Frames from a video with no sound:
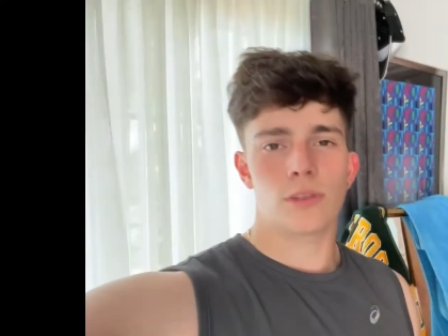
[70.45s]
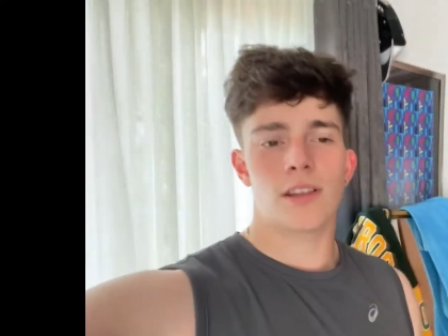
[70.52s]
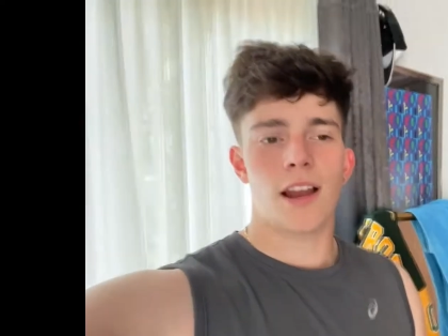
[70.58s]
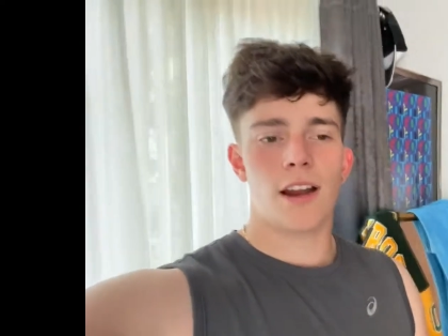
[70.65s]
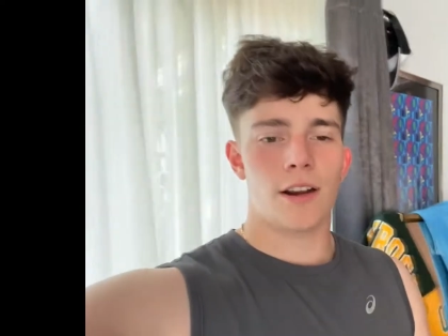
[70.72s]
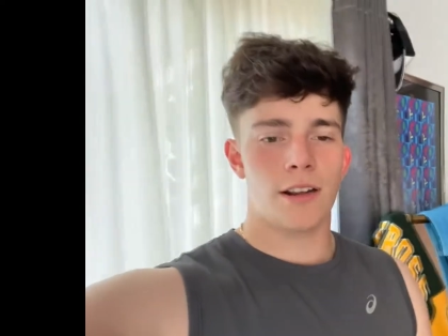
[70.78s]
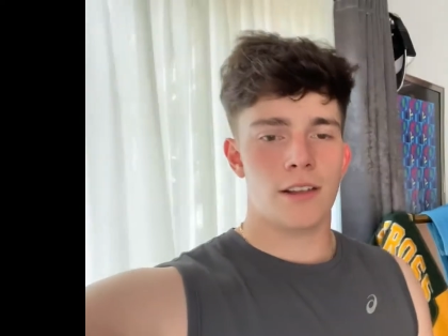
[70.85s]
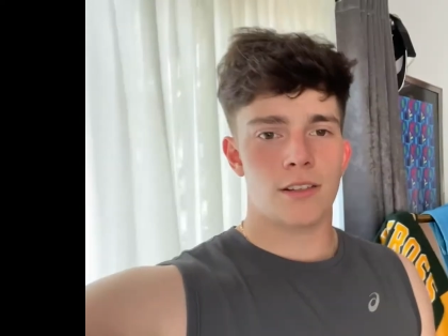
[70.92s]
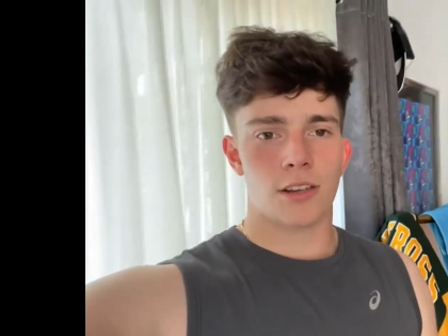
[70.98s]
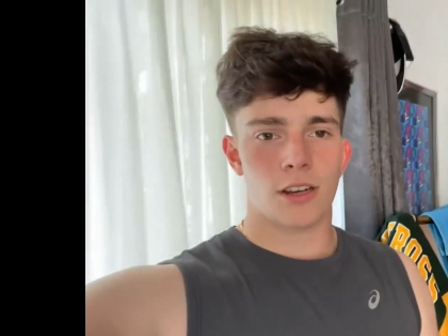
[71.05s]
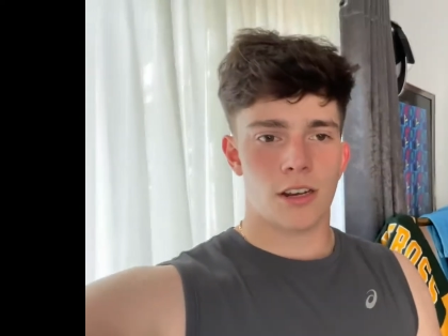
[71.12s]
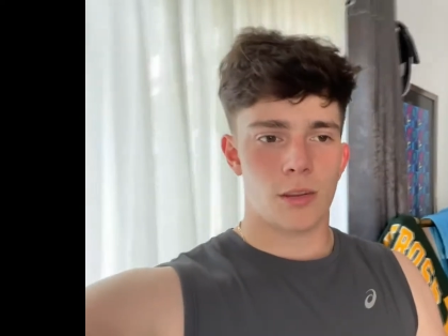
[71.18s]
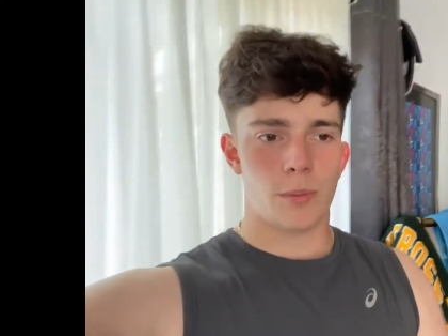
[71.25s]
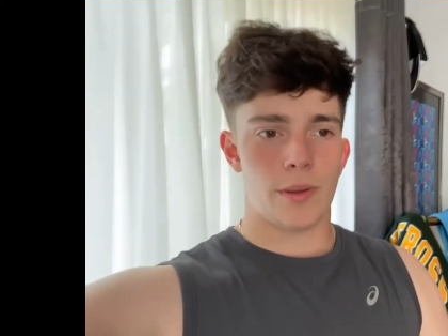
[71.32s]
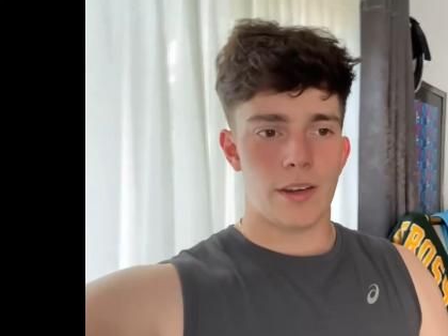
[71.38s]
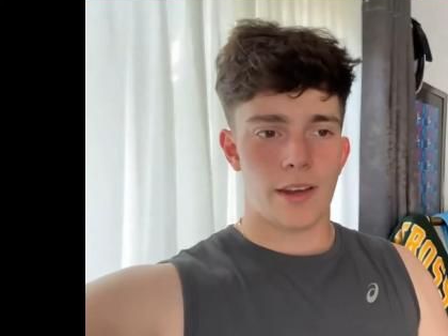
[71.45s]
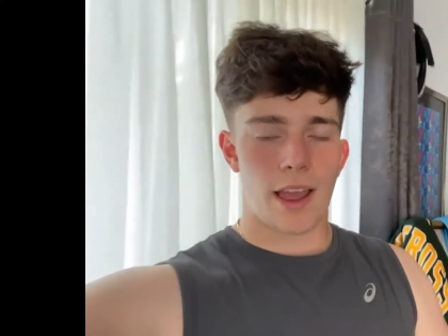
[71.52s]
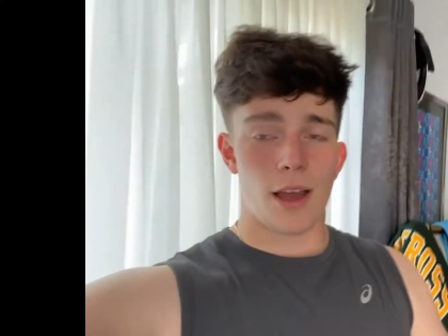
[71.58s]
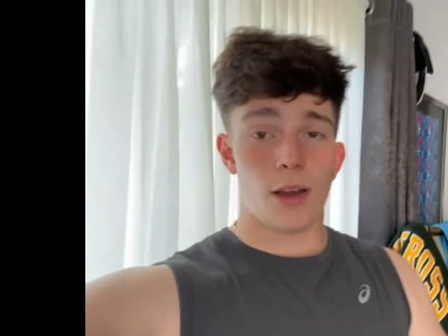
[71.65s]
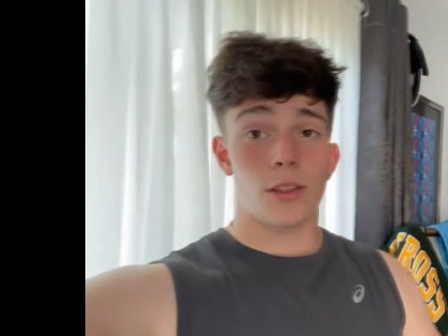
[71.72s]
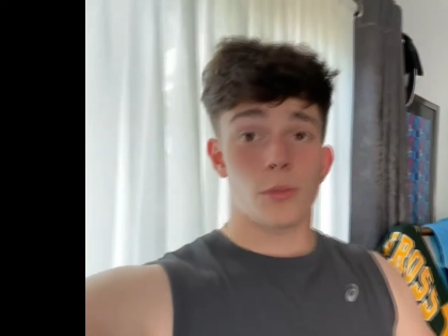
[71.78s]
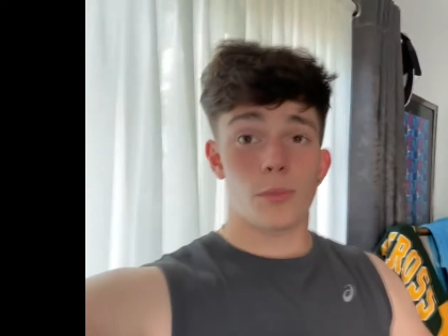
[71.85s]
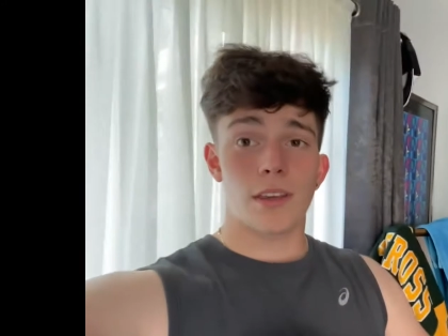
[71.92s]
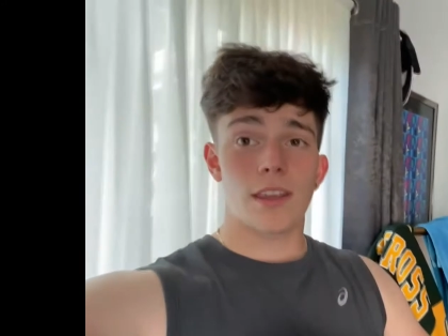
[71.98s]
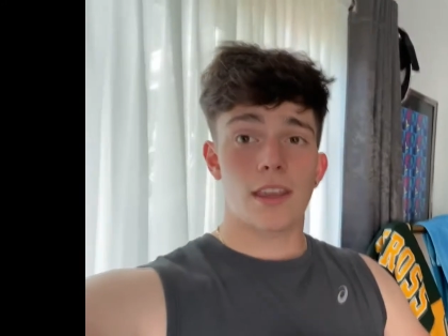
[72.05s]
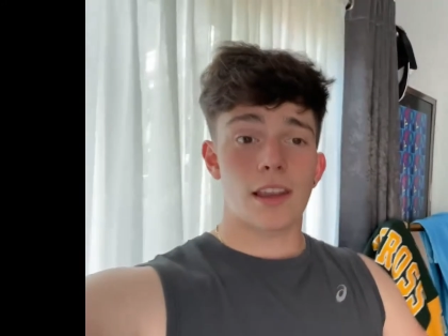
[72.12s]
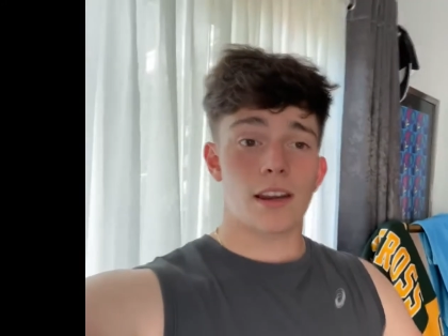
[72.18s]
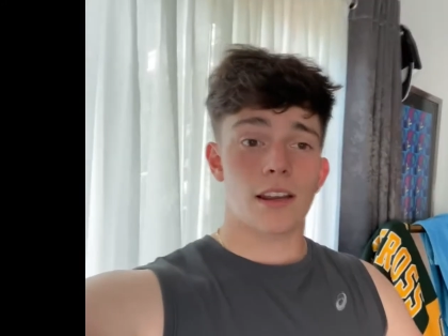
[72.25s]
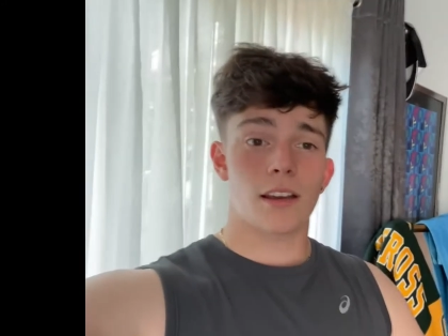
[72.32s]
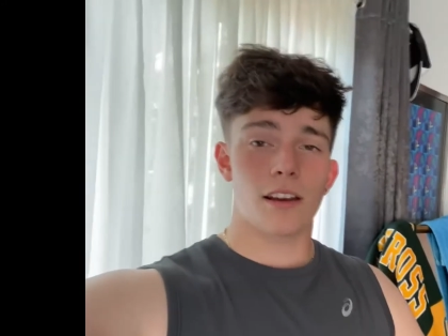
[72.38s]
Saturdays are gonna be now the
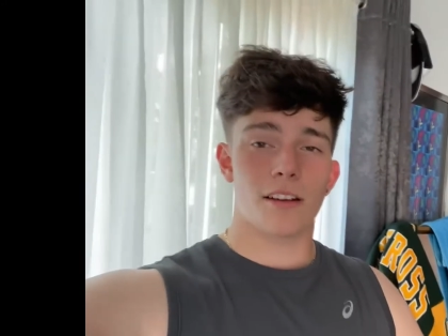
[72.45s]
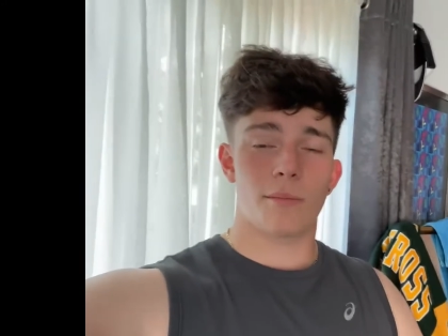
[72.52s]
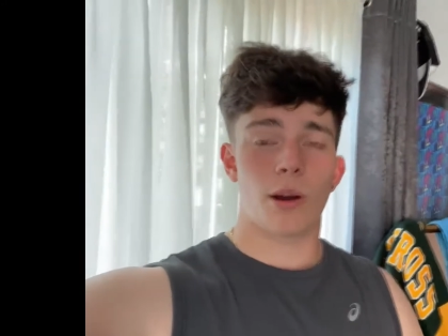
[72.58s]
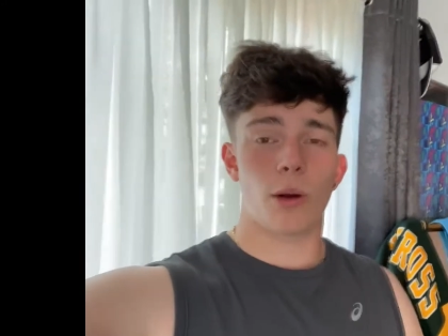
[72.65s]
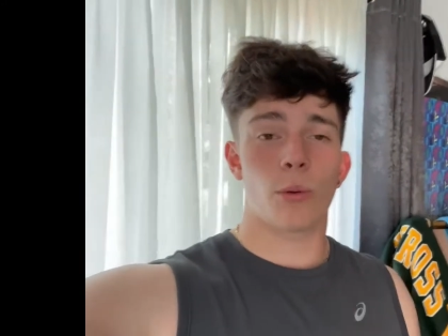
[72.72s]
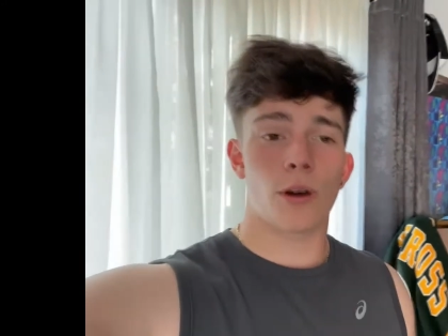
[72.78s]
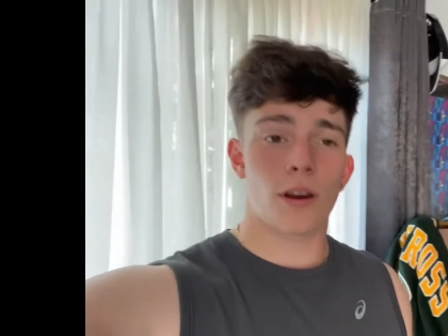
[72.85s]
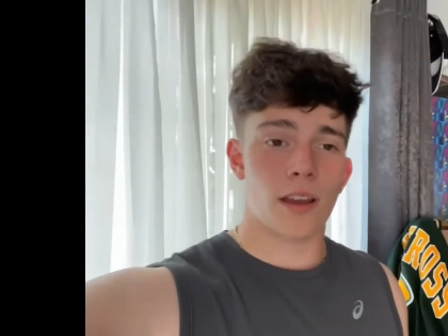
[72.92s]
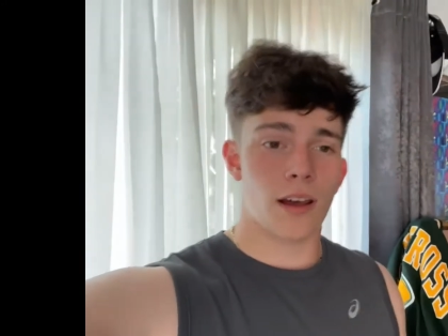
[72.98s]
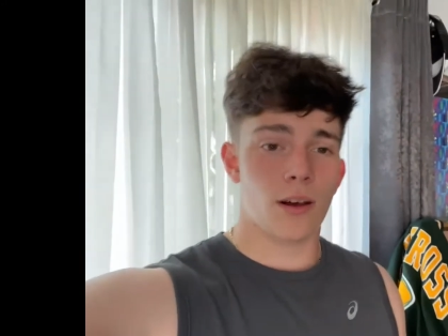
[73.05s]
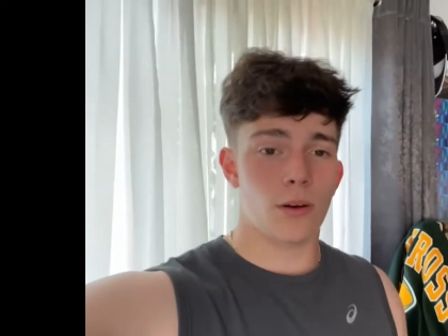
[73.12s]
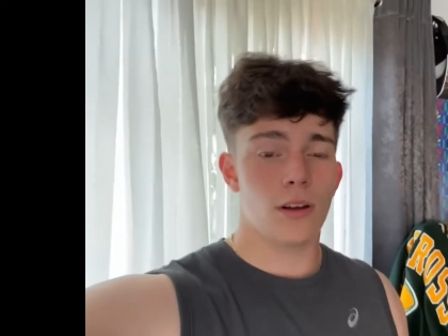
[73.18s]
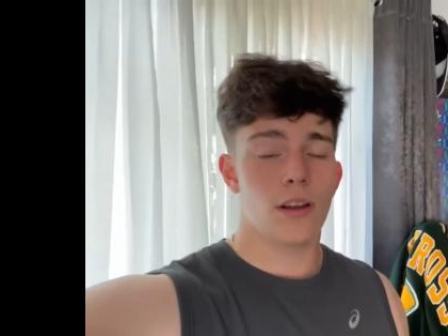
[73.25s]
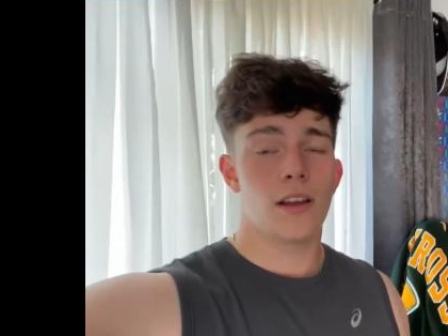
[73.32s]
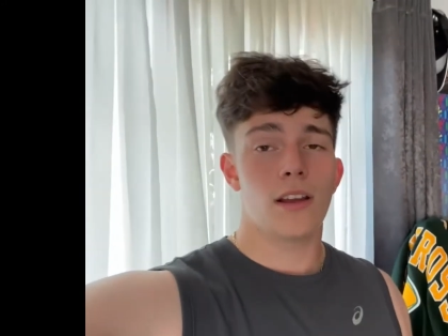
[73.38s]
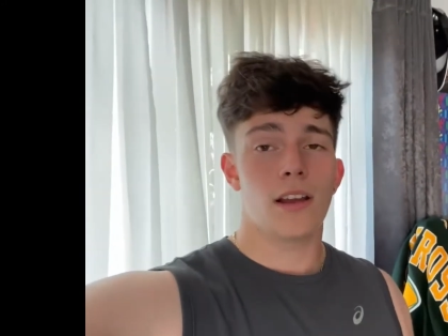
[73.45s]
beginning of my workout.